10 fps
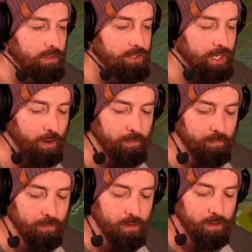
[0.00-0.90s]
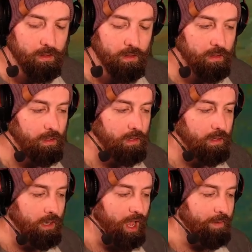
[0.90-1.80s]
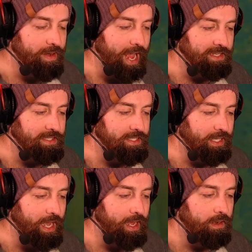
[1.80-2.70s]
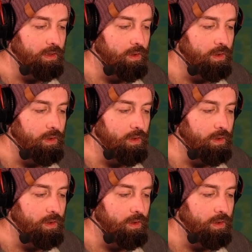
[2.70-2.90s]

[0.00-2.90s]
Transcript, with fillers: So I've been asked this a lot.